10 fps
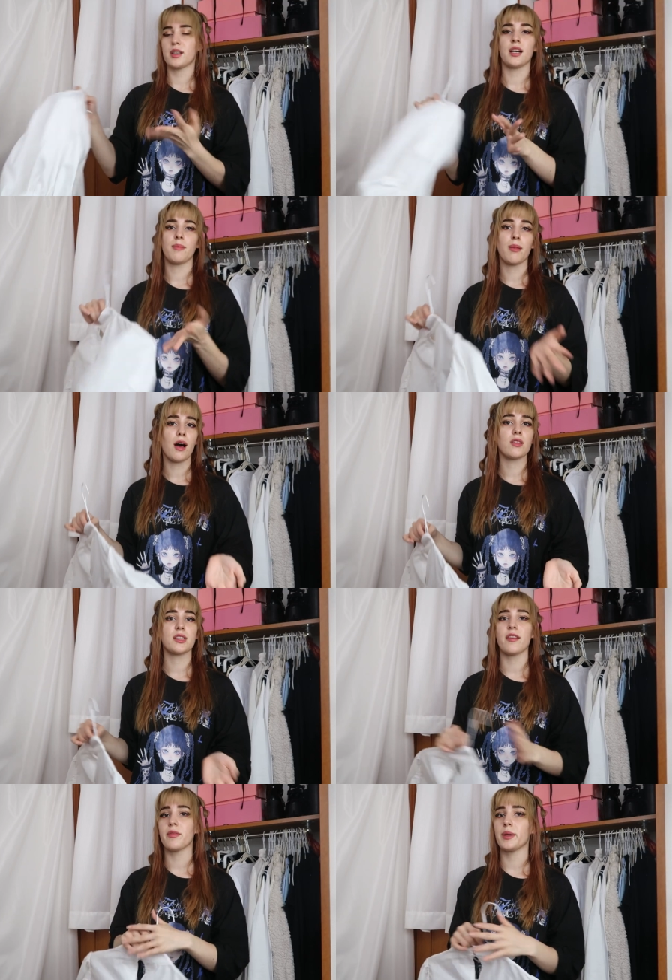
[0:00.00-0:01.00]
uh,
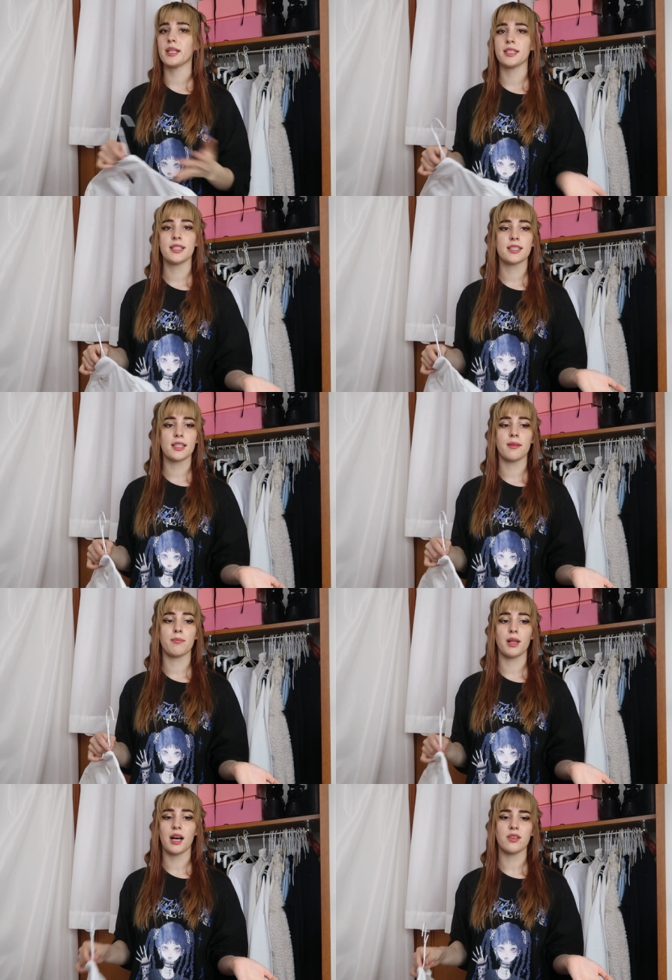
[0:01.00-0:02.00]
blouse everybody needs a
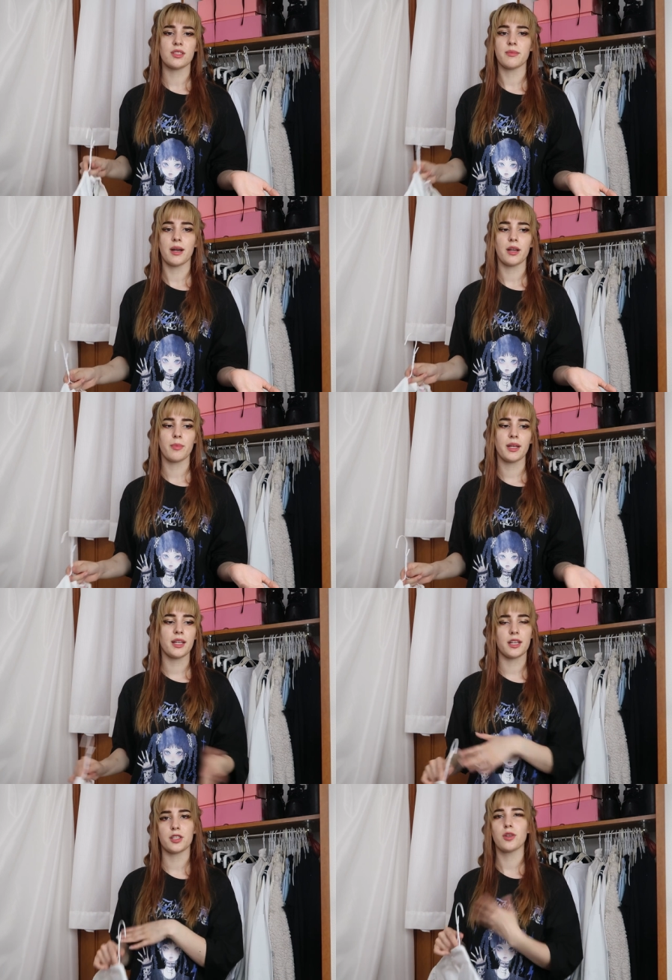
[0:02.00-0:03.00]
blouse in my
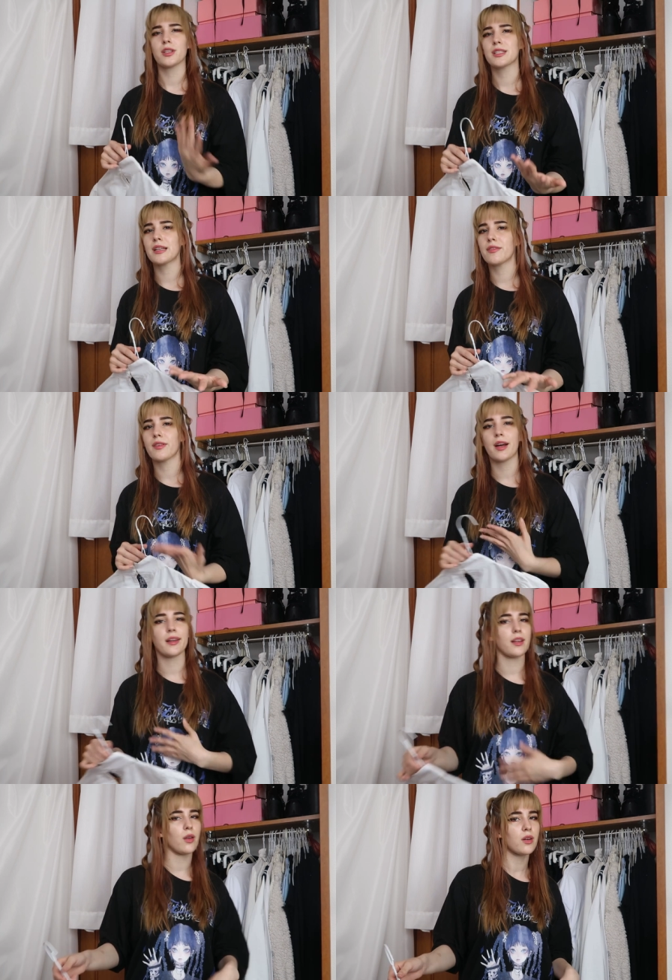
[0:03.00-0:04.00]
opinion a short sleeve
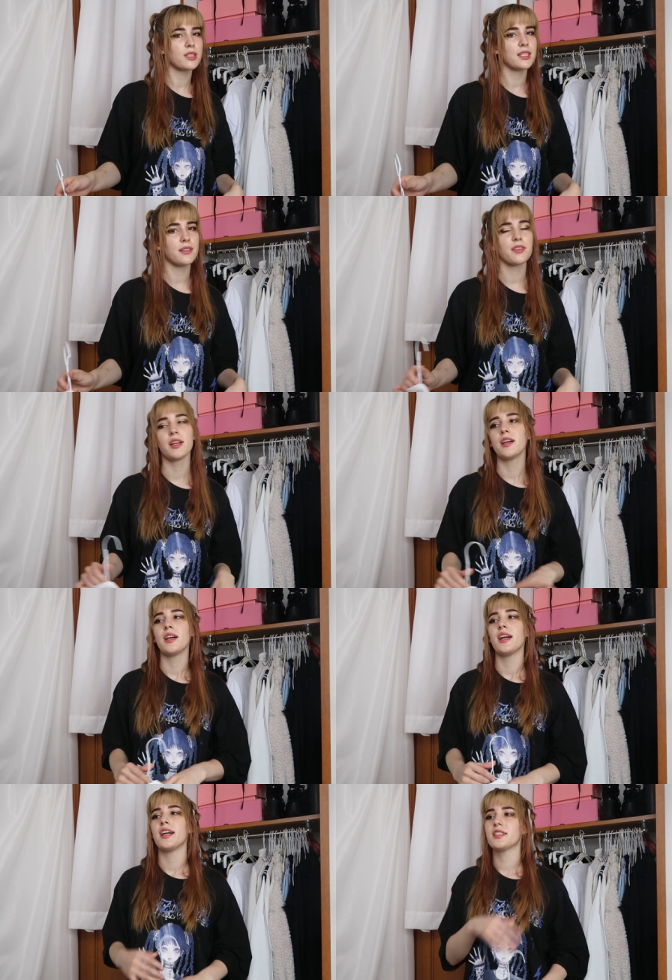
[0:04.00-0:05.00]
and a long sleeve
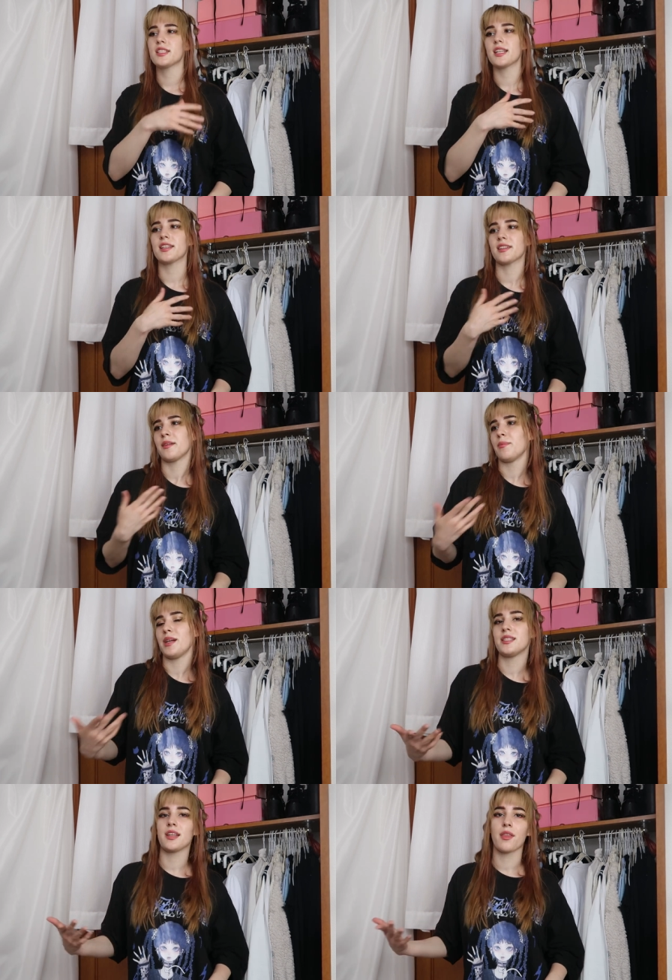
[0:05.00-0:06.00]
it's just like a
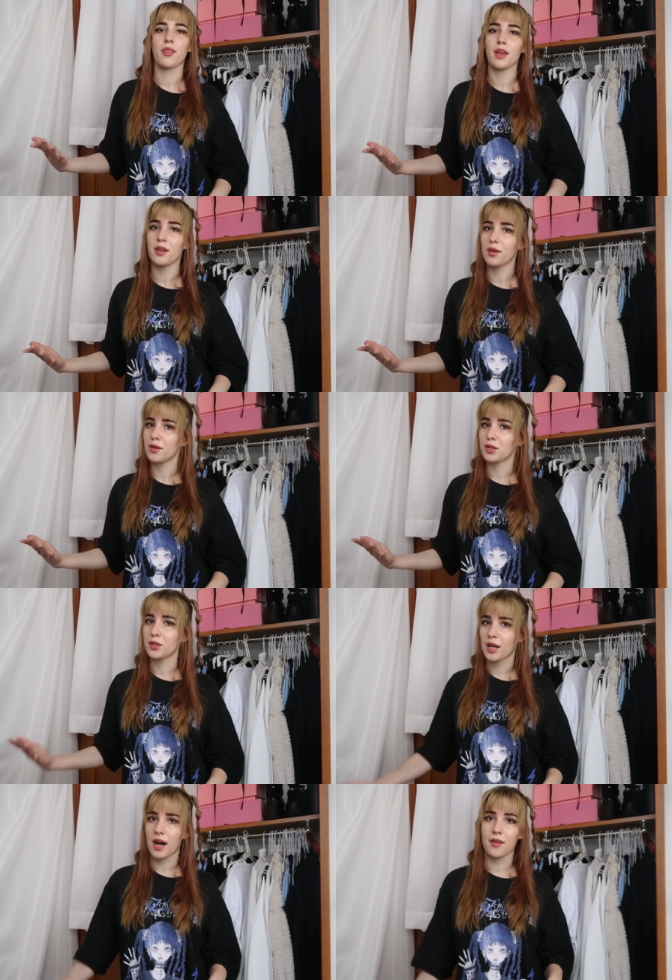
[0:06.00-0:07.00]
basic thing you
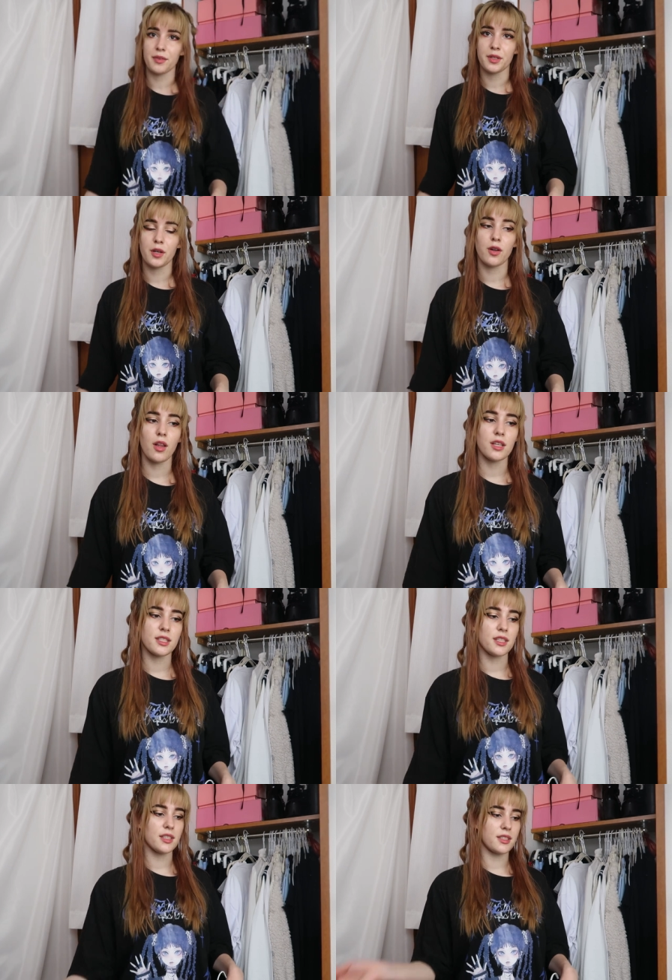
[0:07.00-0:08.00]
should have in your
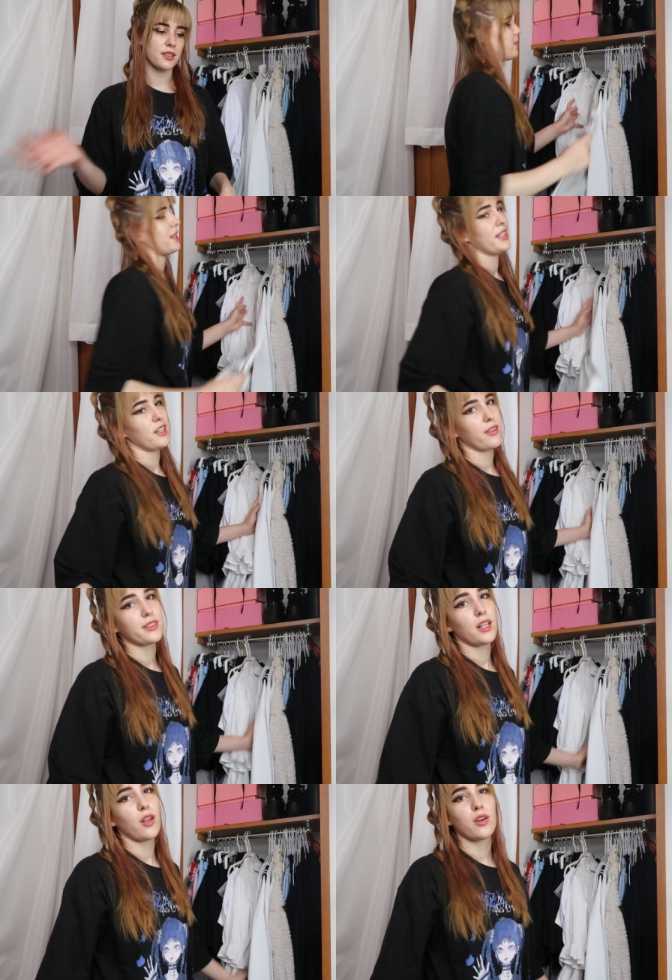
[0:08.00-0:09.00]
closet speaking
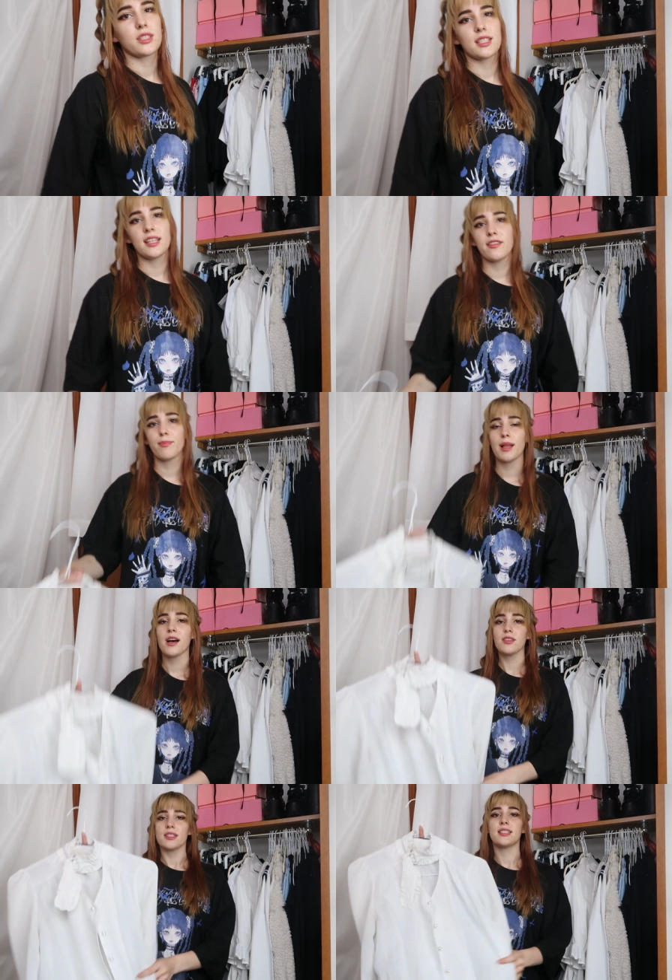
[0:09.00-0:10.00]
of the long sleeve
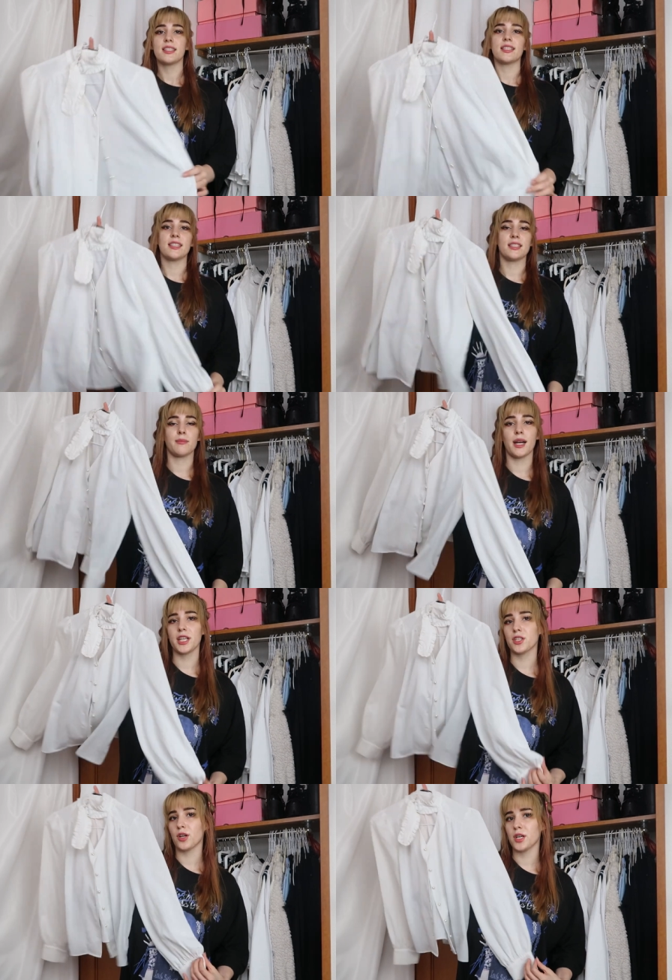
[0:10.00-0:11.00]
blouse this is
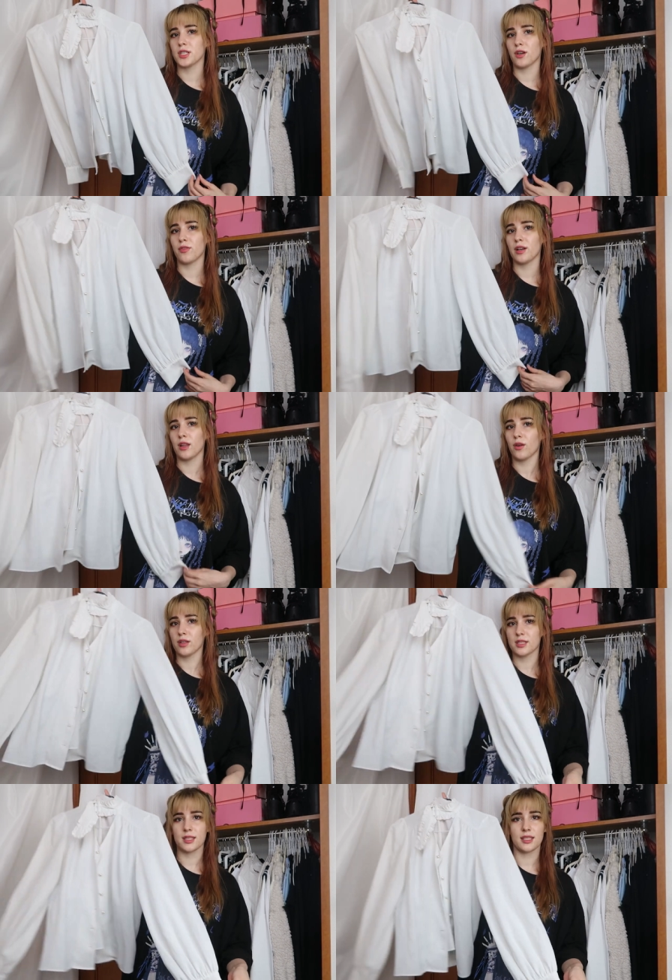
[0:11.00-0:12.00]
my choice of a long
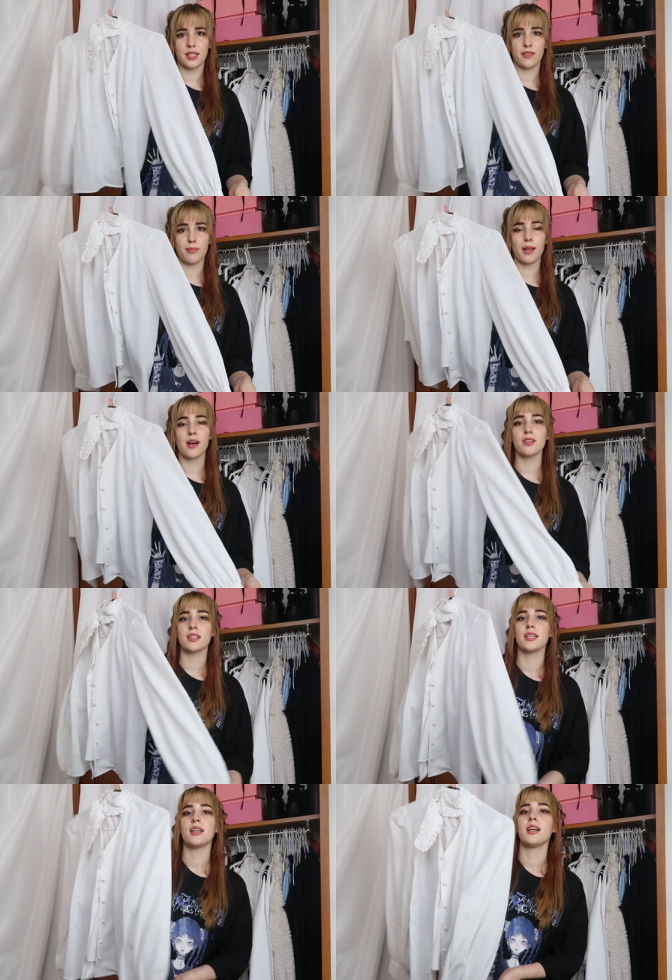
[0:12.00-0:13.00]
blouse
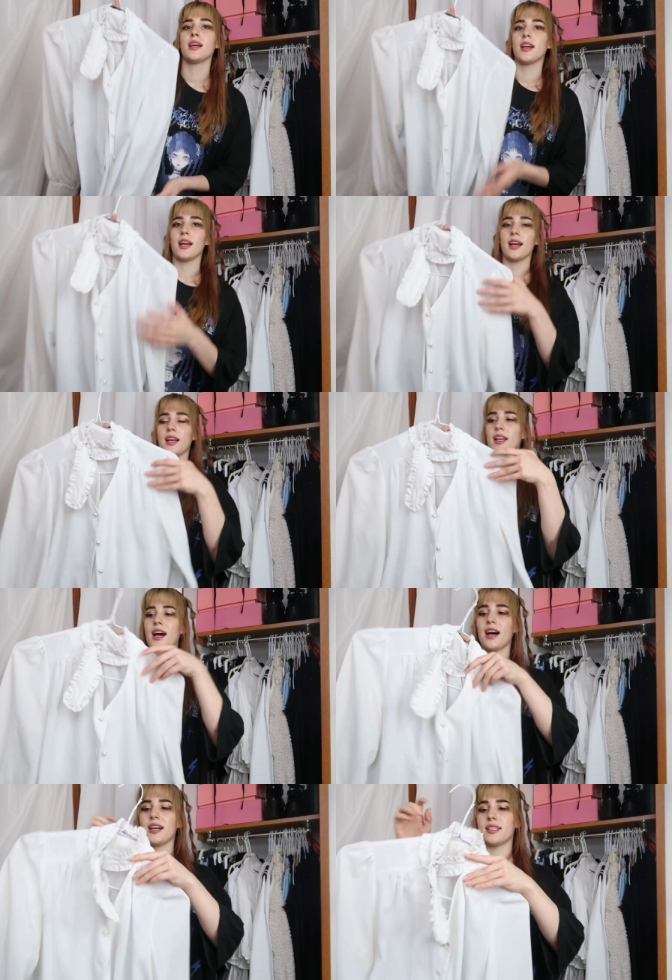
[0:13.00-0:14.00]
it
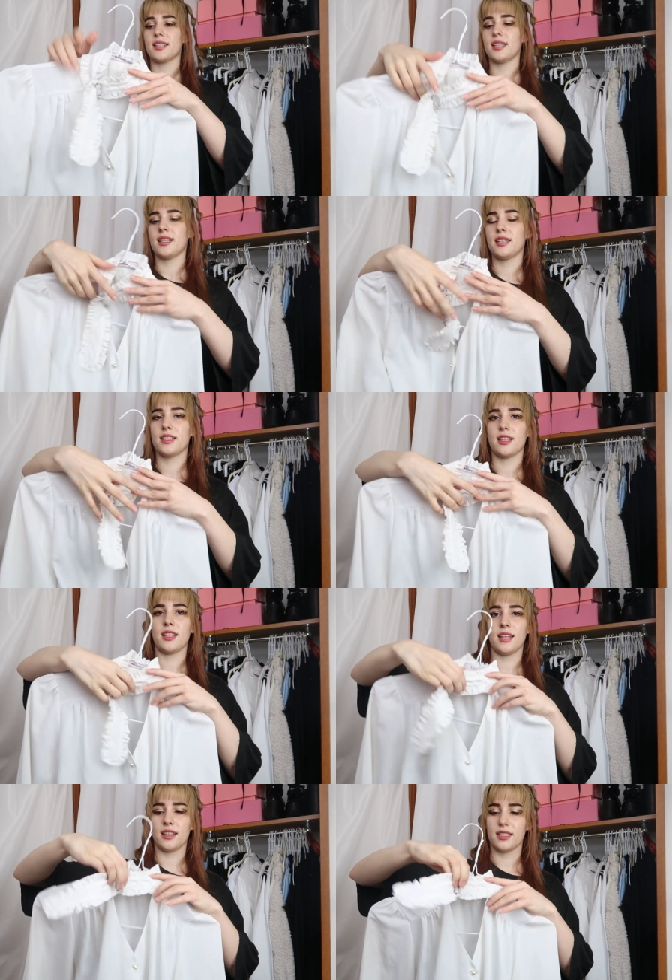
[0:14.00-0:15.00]
has
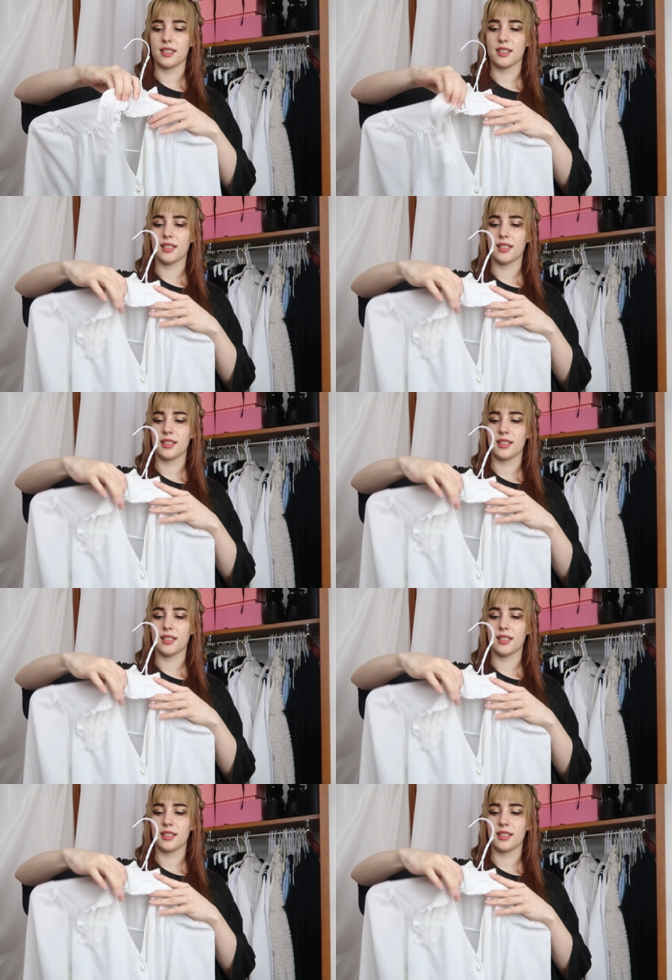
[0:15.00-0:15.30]
this